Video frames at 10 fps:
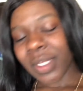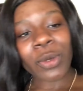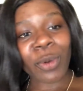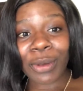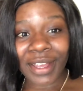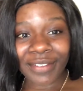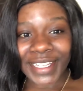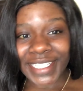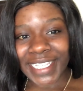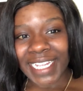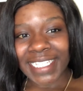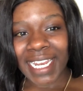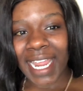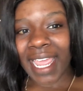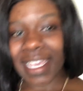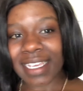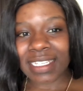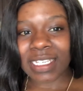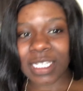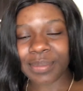quote of the day today
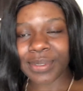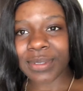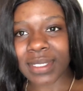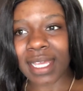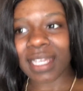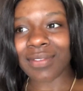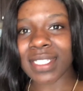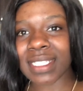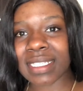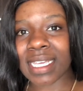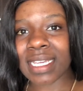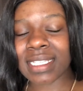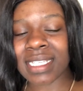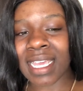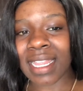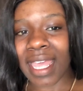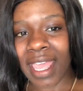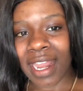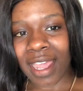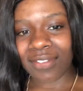is Hebrews 11:6 in the
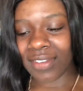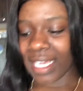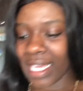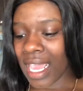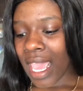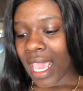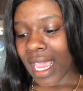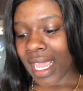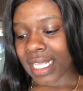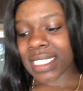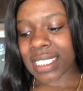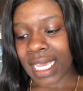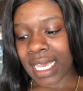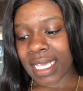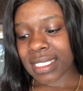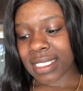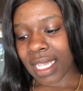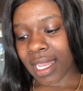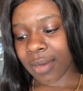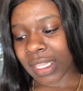NIV, and it
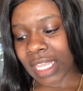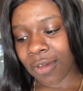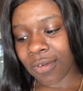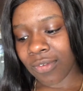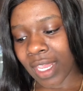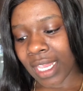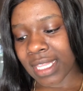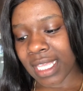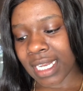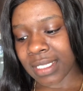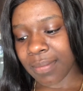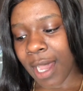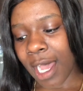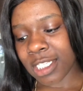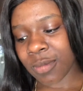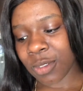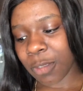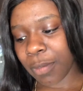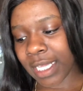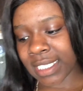says, "And without faith it is impossible
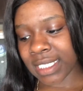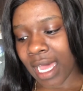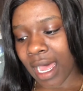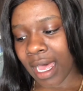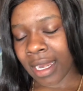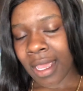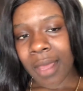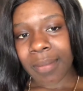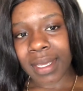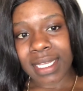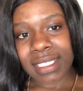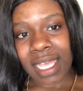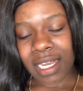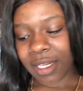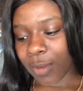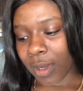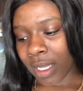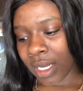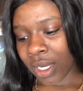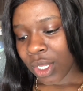to please God, because
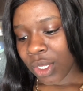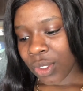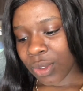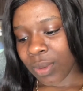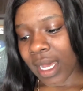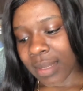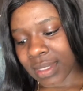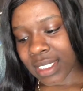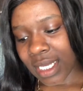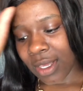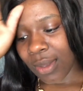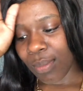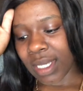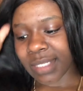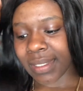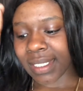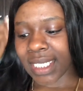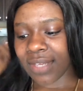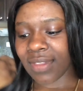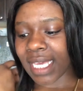anyone who comes to him must
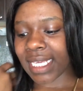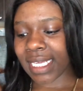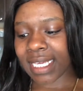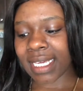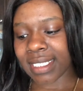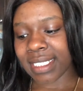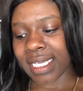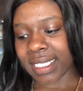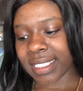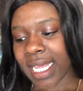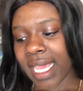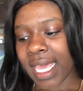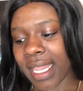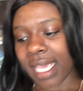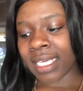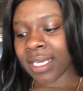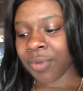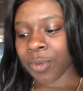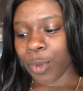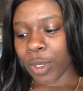believe that he exists and that he
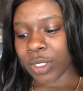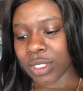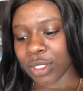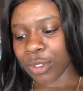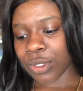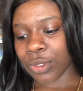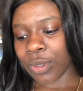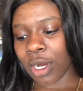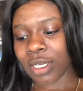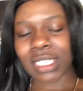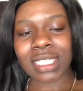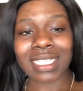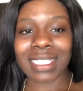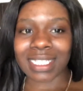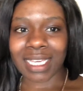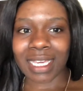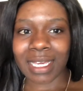rewards those who earnestly seek